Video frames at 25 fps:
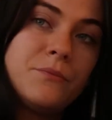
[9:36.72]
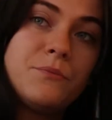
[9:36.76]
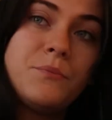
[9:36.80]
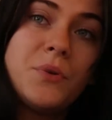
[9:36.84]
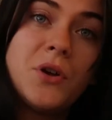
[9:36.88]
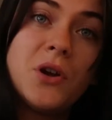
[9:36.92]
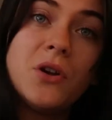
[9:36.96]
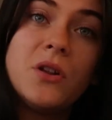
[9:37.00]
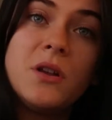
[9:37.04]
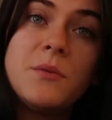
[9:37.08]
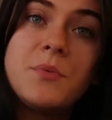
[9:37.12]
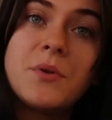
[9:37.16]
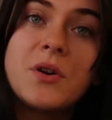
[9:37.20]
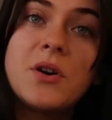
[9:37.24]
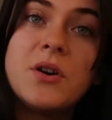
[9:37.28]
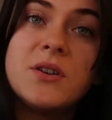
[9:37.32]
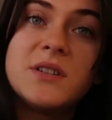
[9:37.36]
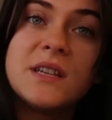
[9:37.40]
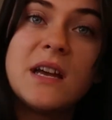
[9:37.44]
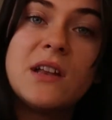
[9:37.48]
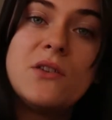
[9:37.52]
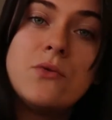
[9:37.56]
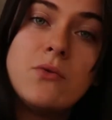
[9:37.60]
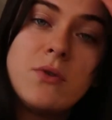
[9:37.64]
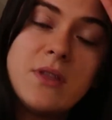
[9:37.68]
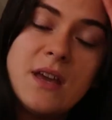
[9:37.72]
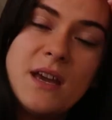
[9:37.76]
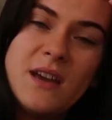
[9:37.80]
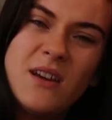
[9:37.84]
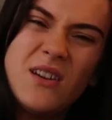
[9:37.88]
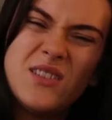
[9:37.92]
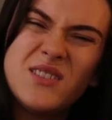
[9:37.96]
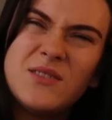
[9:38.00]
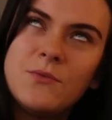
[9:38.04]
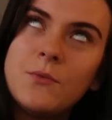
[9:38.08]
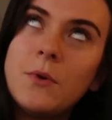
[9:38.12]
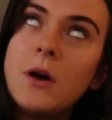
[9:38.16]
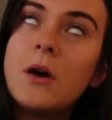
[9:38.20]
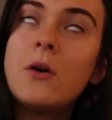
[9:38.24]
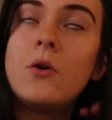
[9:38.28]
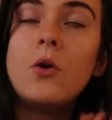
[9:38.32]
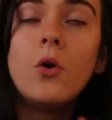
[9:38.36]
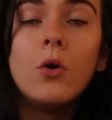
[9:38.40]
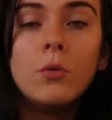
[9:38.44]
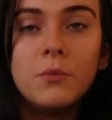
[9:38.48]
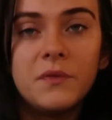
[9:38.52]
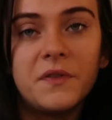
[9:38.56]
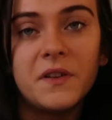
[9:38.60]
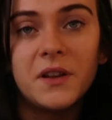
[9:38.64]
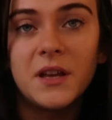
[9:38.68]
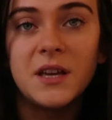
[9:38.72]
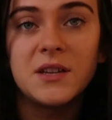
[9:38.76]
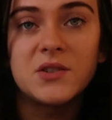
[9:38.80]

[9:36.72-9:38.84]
Purely because I know that, well, hopefully